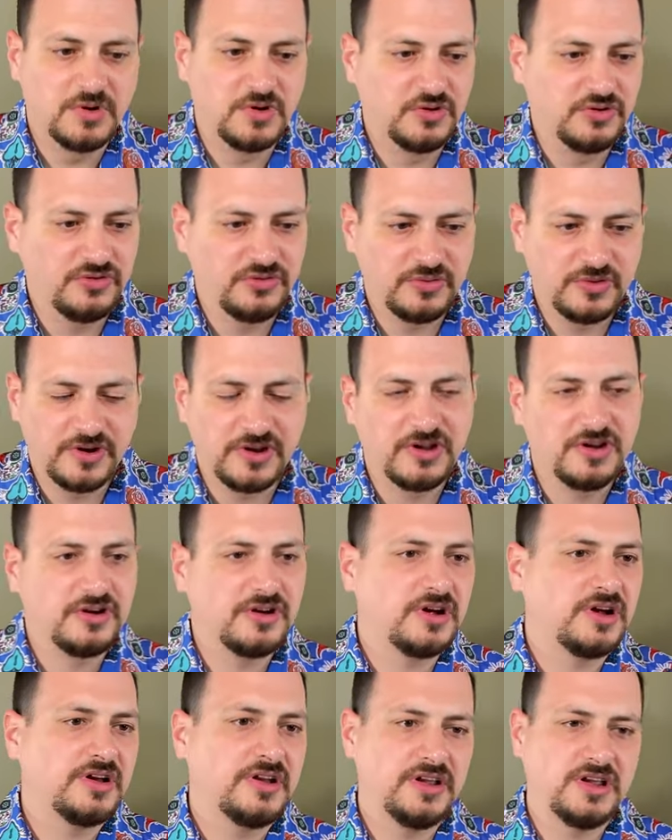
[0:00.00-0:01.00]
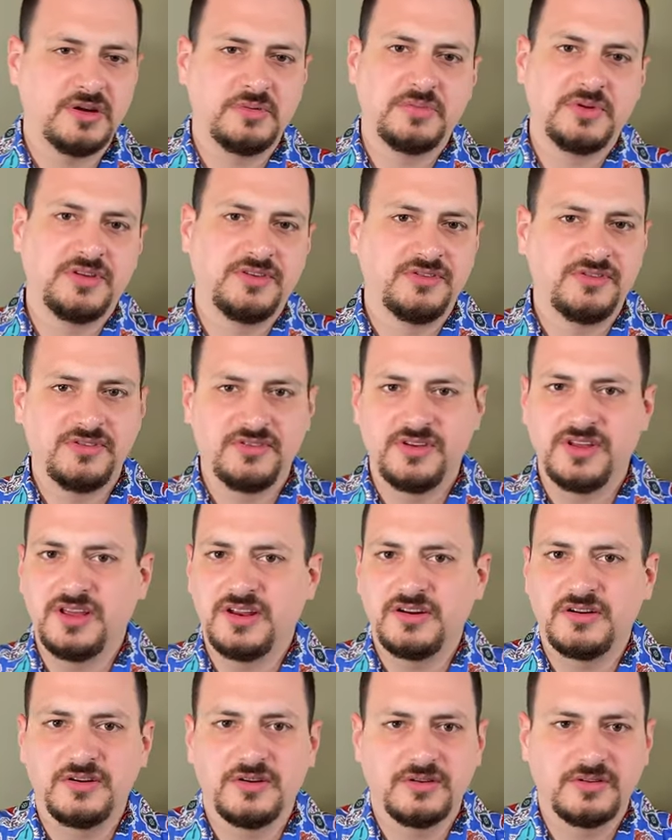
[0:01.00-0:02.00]
moose where you're hunting them in
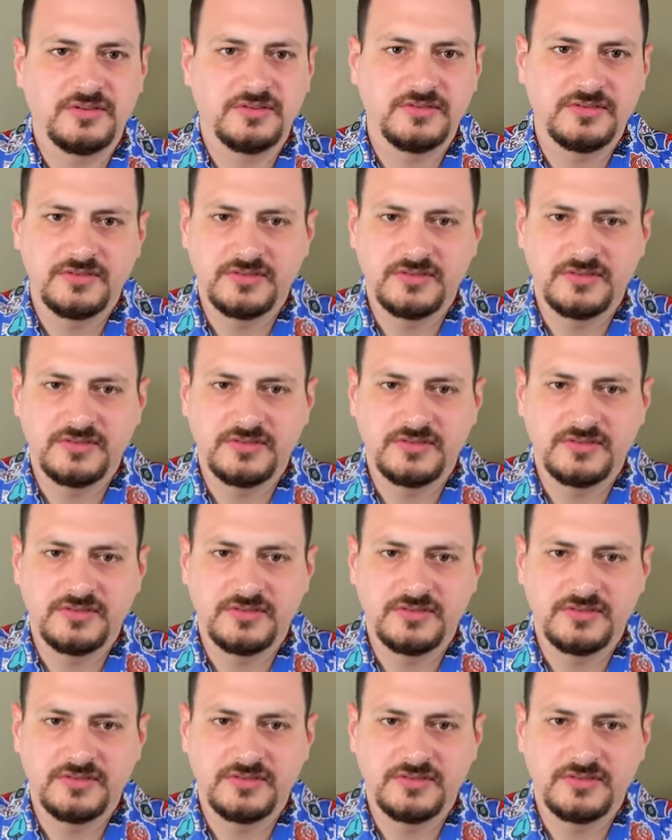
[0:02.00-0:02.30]
cedar